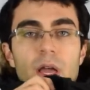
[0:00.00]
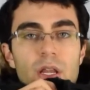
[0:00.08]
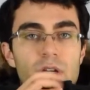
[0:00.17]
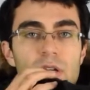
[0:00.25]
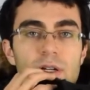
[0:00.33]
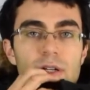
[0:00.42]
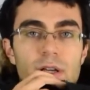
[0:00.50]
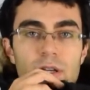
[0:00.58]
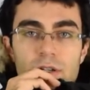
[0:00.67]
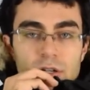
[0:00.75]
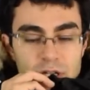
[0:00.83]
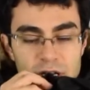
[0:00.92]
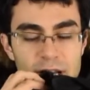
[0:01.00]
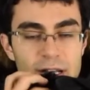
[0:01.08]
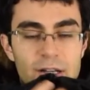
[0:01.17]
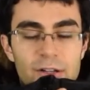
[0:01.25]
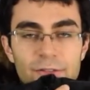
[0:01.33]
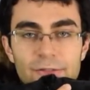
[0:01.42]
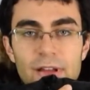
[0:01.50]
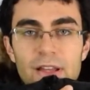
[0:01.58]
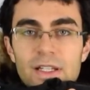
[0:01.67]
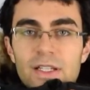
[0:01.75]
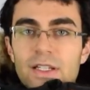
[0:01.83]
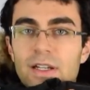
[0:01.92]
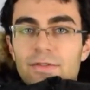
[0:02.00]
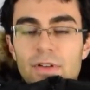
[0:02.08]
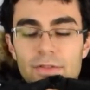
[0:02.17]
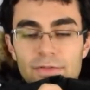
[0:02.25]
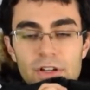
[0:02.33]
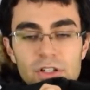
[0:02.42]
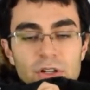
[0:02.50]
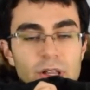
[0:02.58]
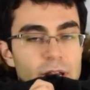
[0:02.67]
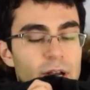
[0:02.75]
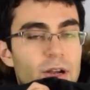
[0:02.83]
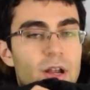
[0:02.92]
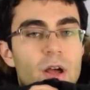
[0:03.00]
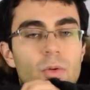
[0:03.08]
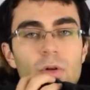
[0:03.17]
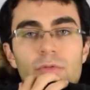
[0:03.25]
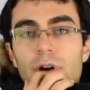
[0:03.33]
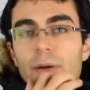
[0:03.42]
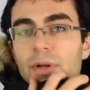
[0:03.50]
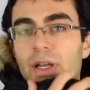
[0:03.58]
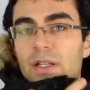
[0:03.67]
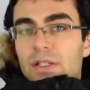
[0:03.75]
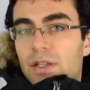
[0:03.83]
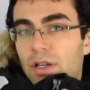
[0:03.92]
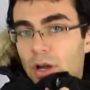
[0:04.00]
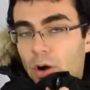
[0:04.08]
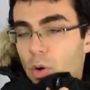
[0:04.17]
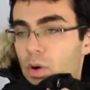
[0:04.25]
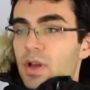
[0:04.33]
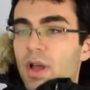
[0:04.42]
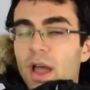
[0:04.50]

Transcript: you're gonna your chin and your face if you have facial hair will rub against the coat